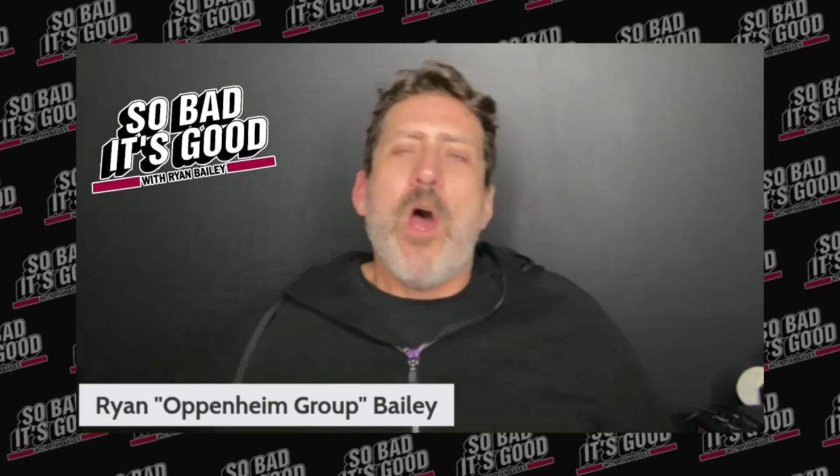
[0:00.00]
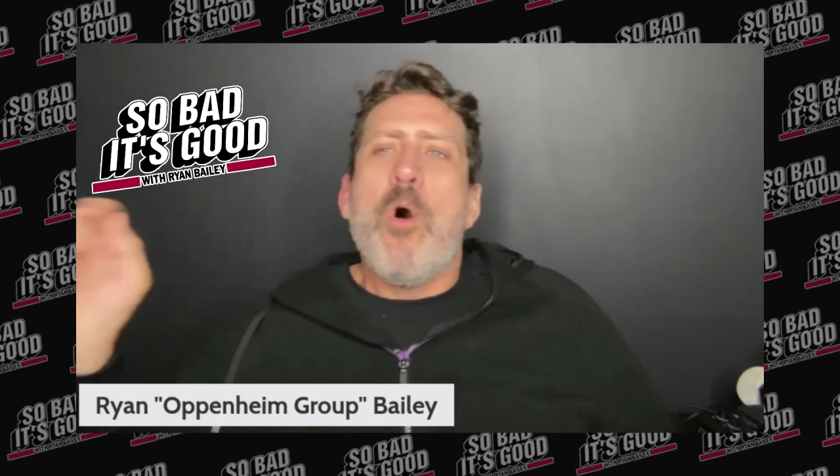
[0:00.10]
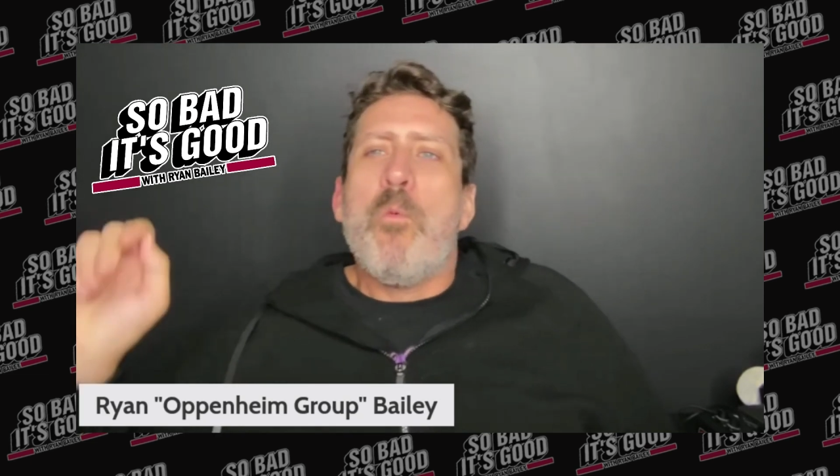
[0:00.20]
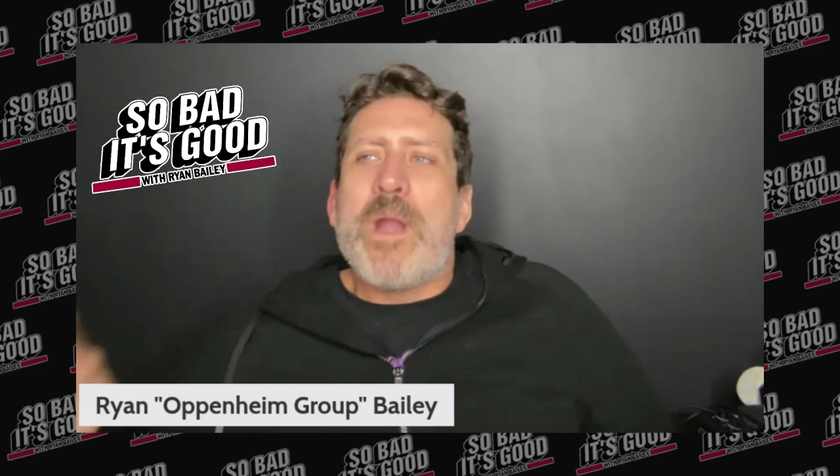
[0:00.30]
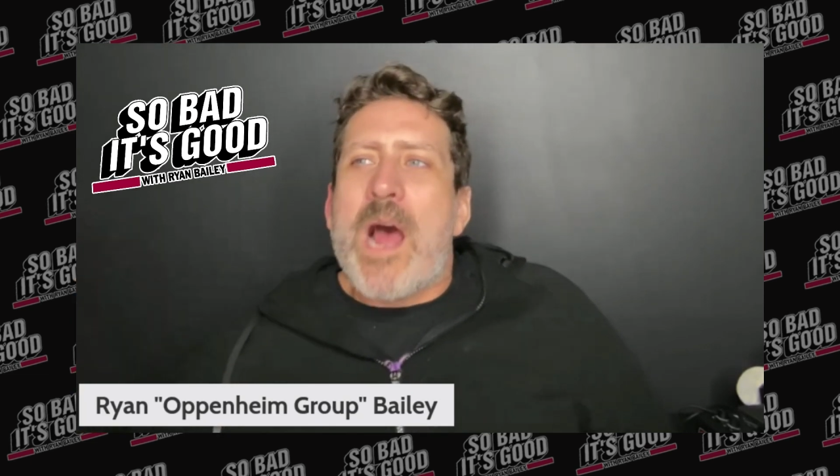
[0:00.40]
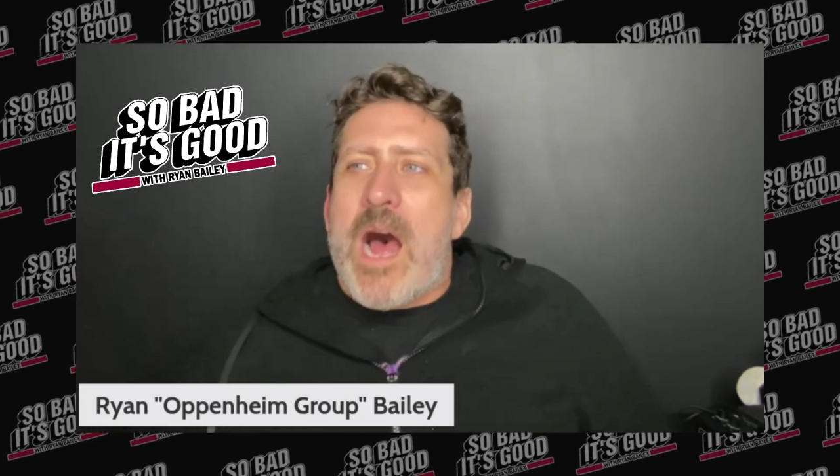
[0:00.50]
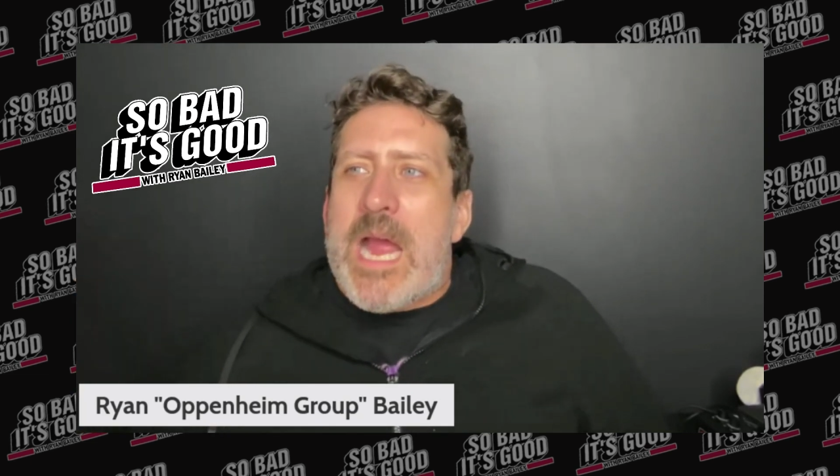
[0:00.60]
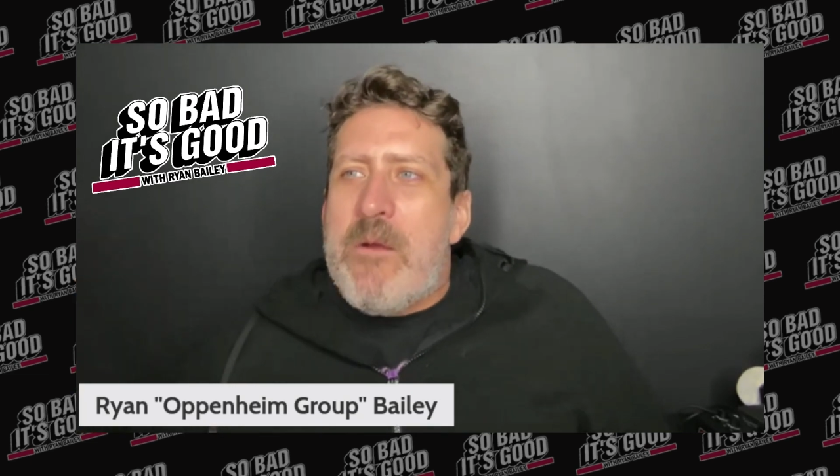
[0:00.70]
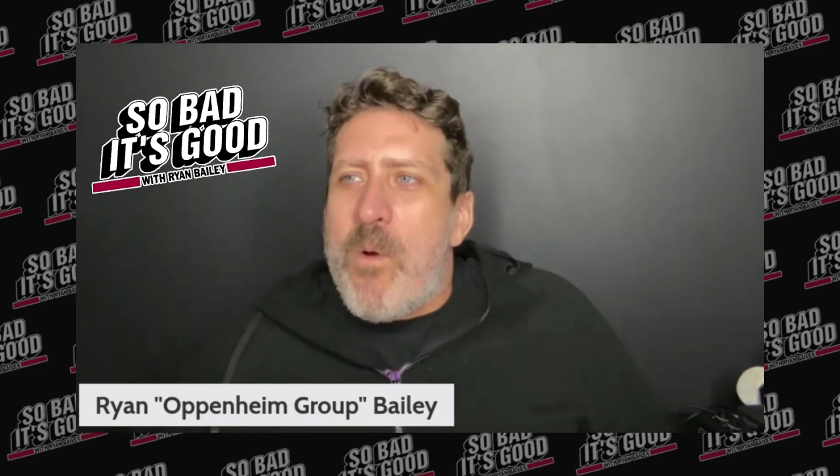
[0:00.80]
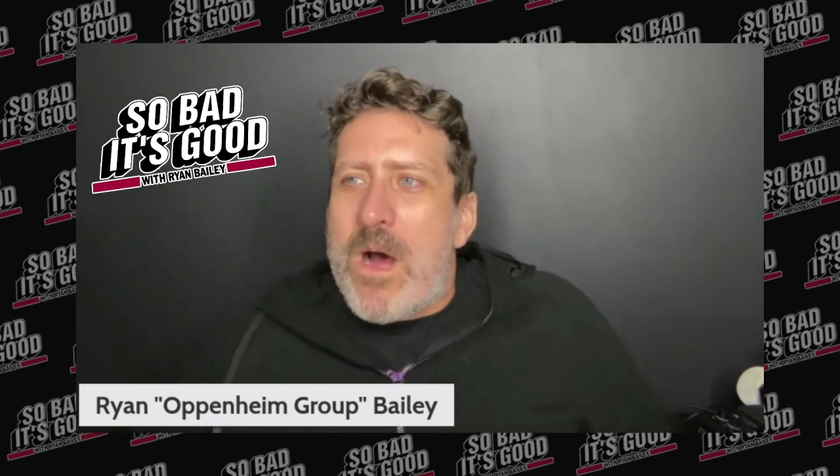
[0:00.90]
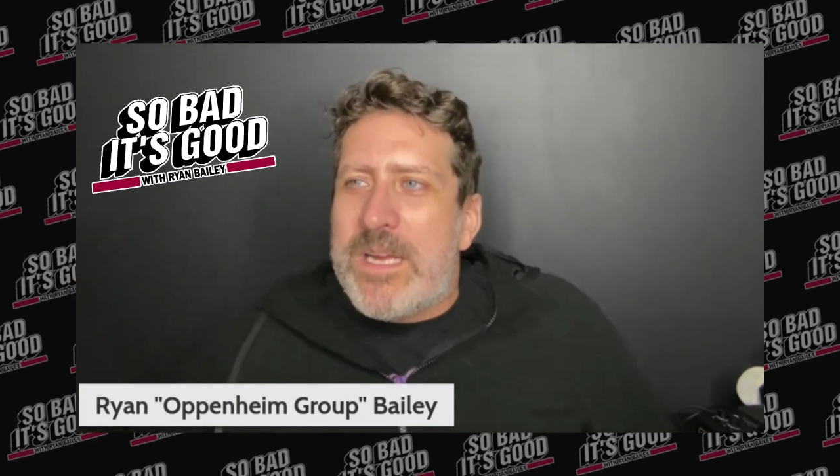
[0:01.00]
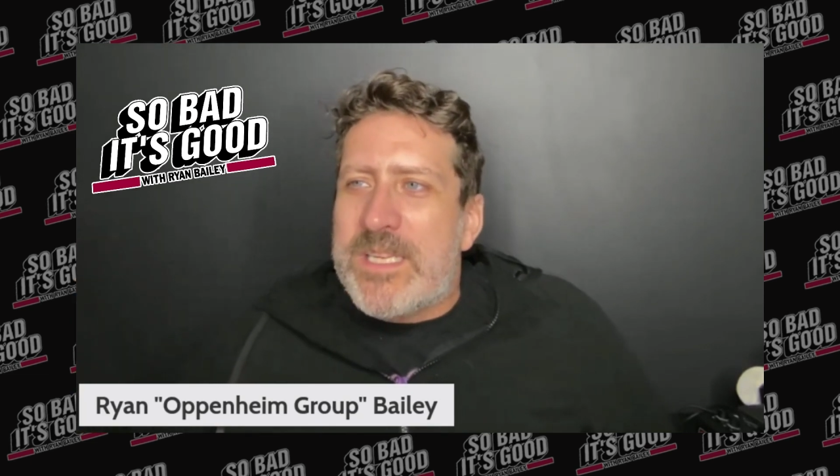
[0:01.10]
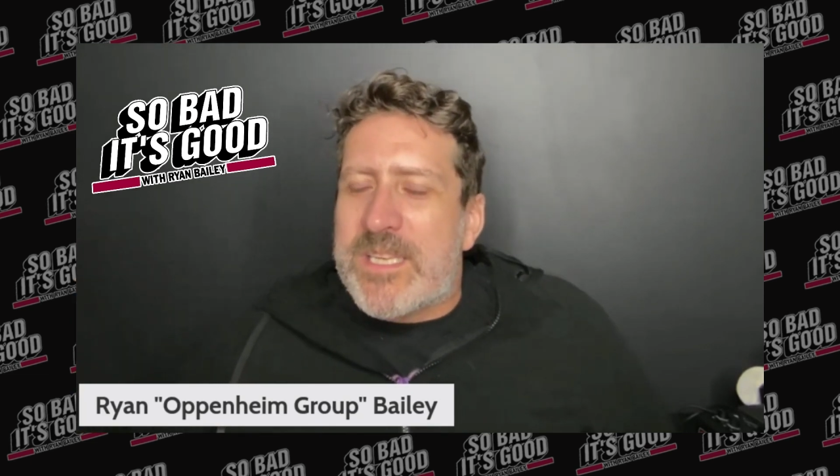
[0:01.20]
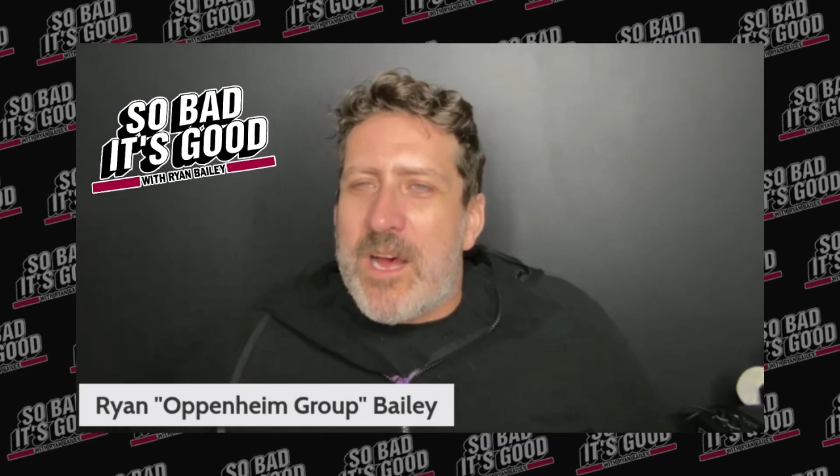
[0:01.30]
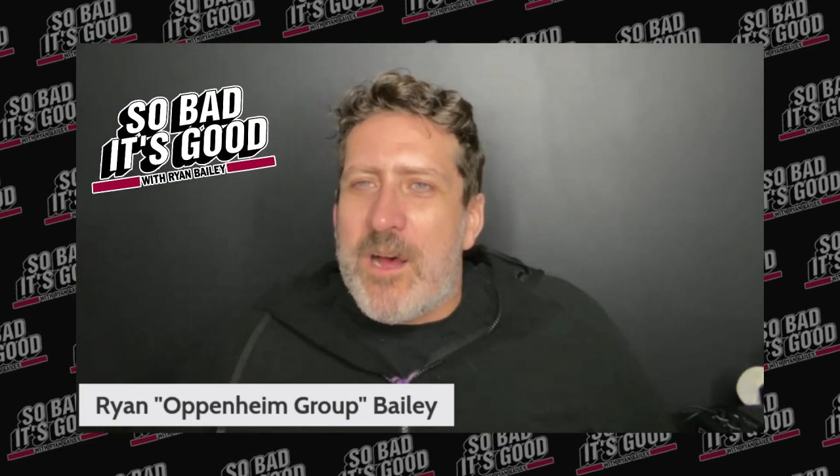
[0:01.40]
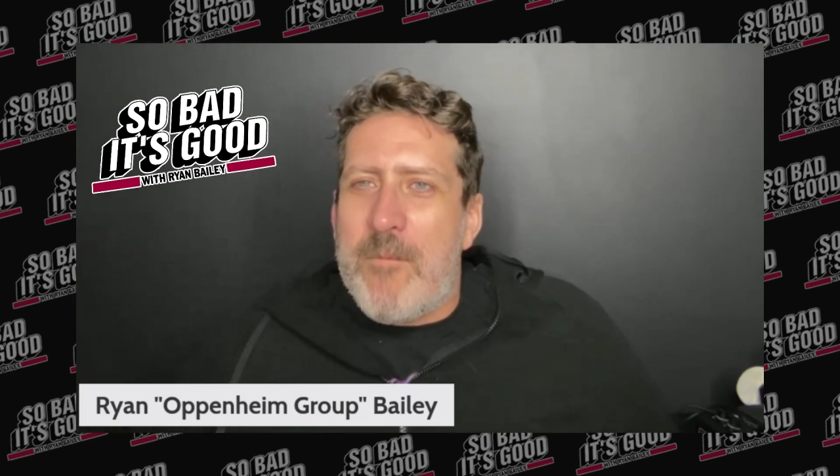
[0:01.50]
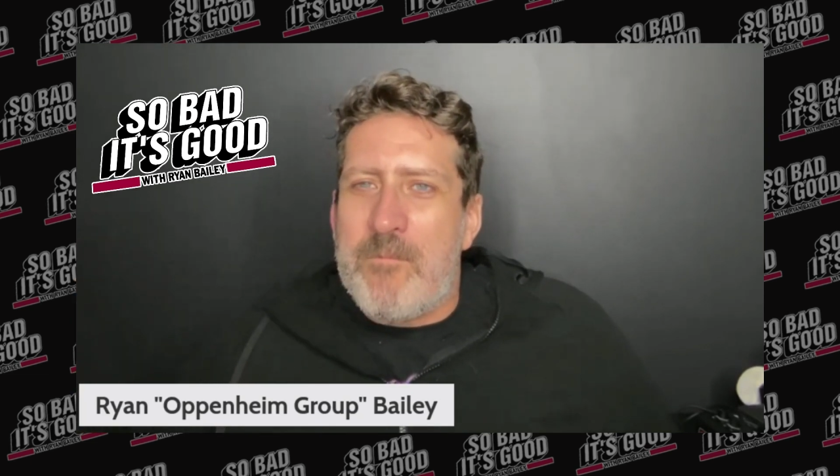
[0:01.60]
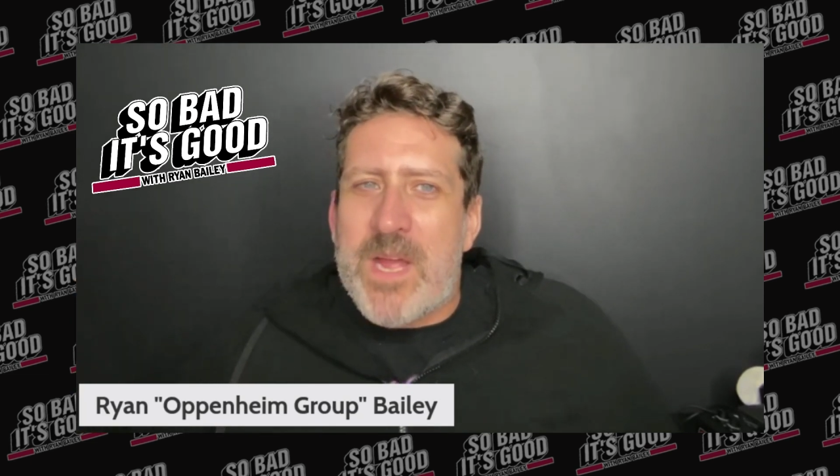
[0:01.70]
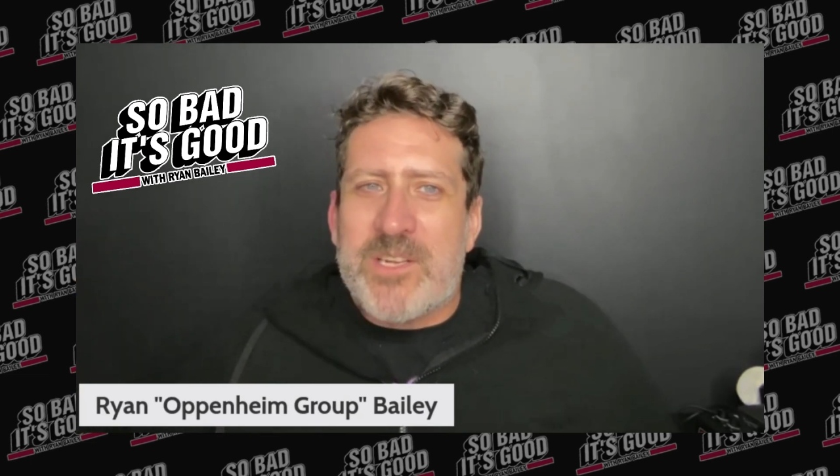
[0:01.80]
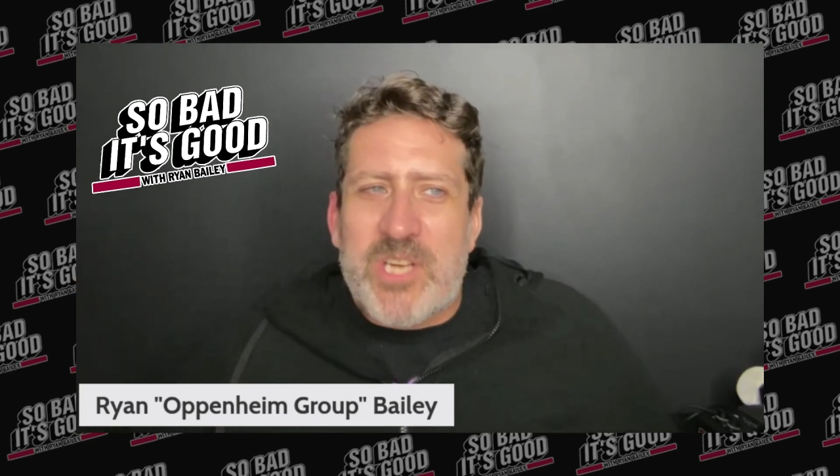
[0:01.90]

When I was a